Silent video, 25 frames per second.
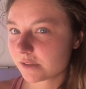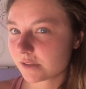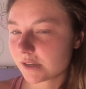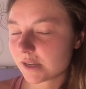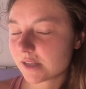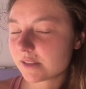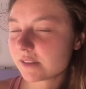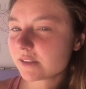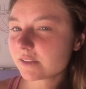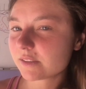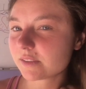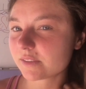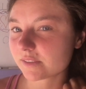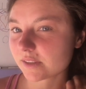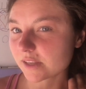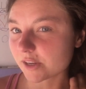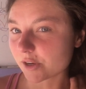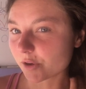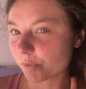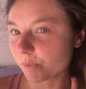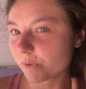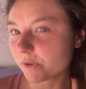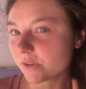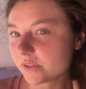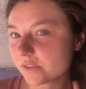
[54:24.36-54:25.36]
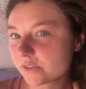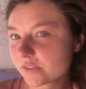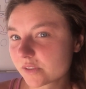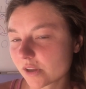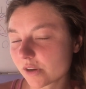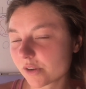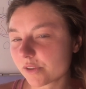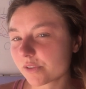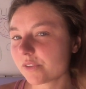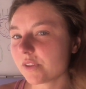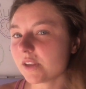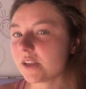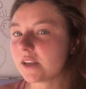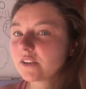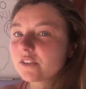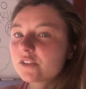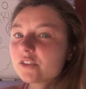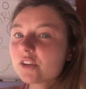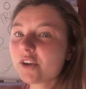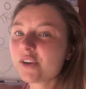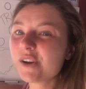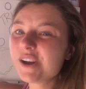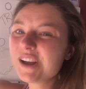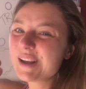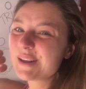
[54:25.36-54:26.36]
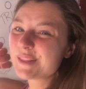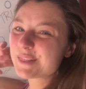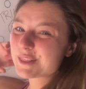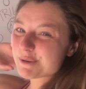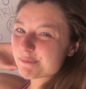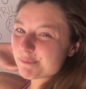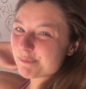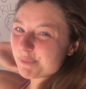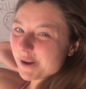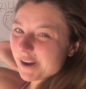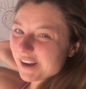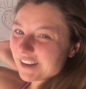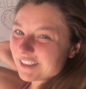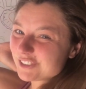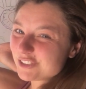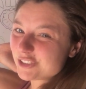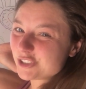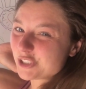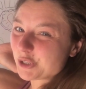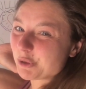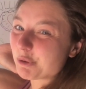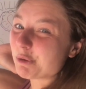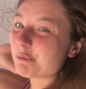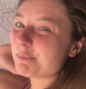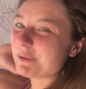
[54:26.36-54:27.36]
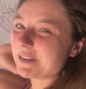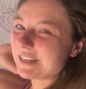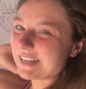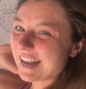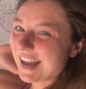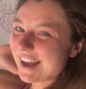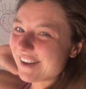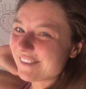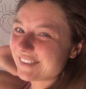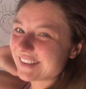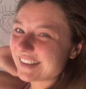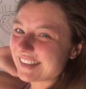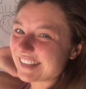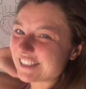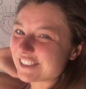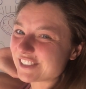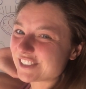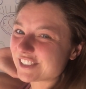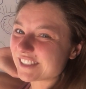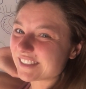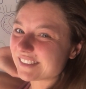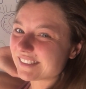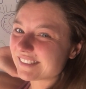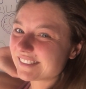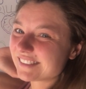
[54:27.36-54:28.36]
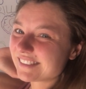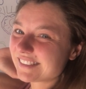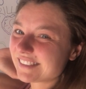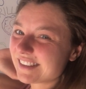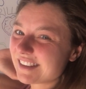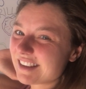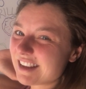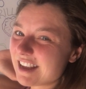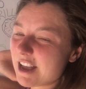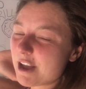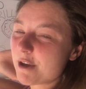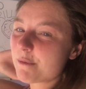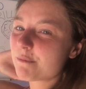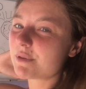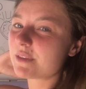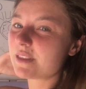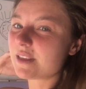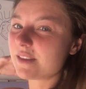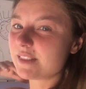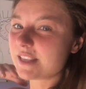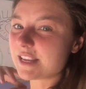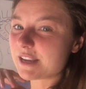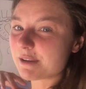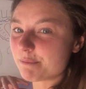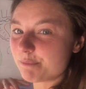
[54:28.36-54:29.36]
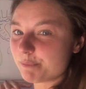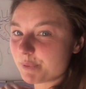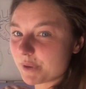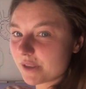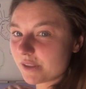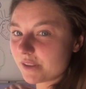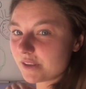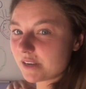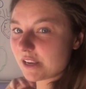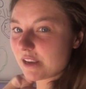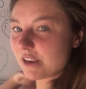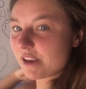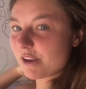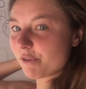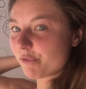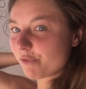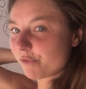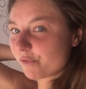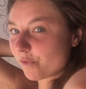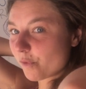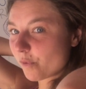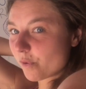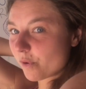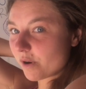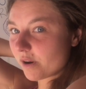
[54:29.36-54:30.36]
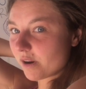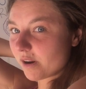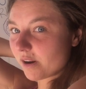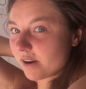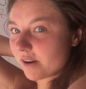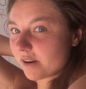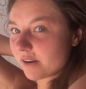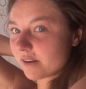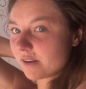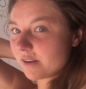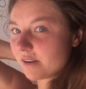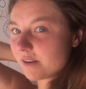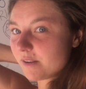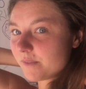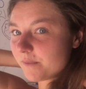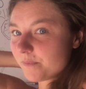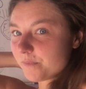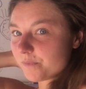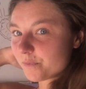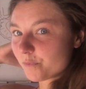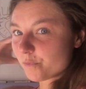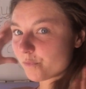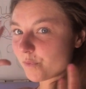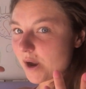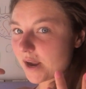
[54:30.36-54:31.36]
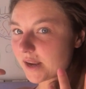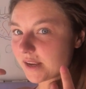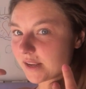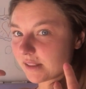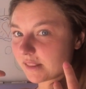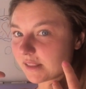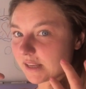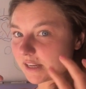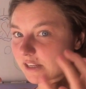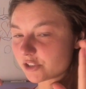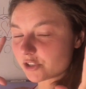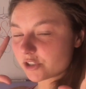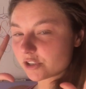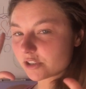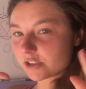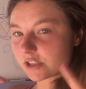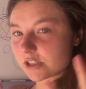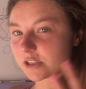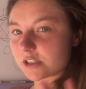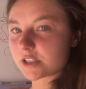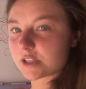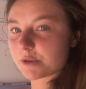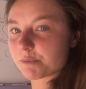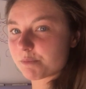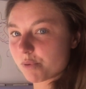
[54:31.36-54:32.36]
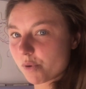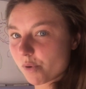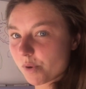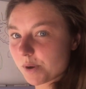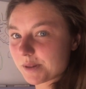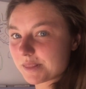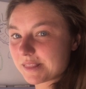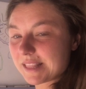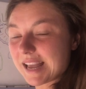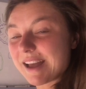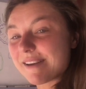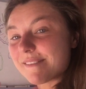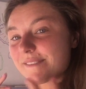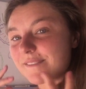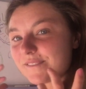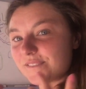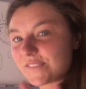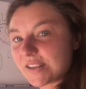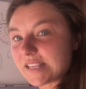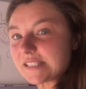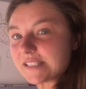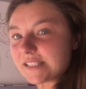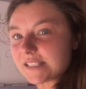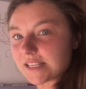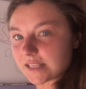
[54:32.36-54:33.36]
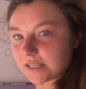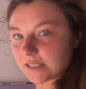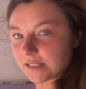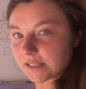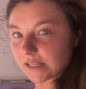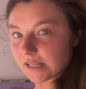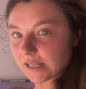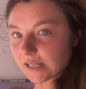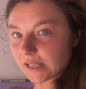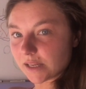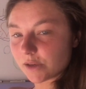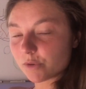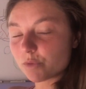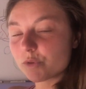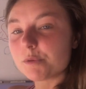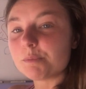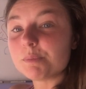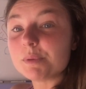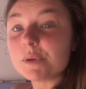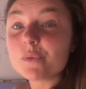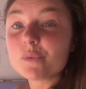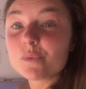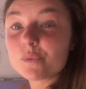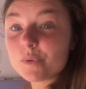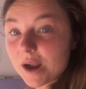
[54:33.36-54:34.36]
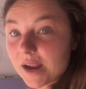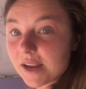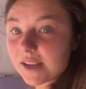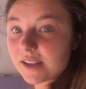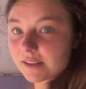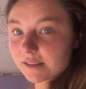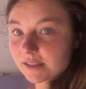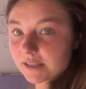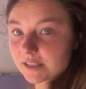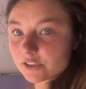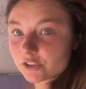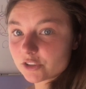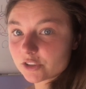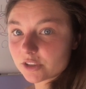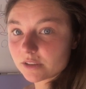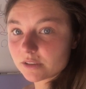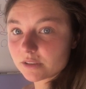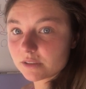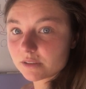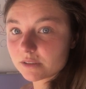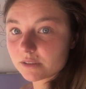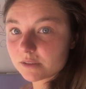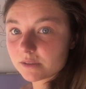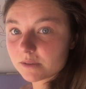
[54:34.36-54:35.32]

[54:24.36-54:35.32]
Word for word: And this is like a really subtle thing. So the posture would be navigation, but then the ability for regulation to support that physically would be regulation.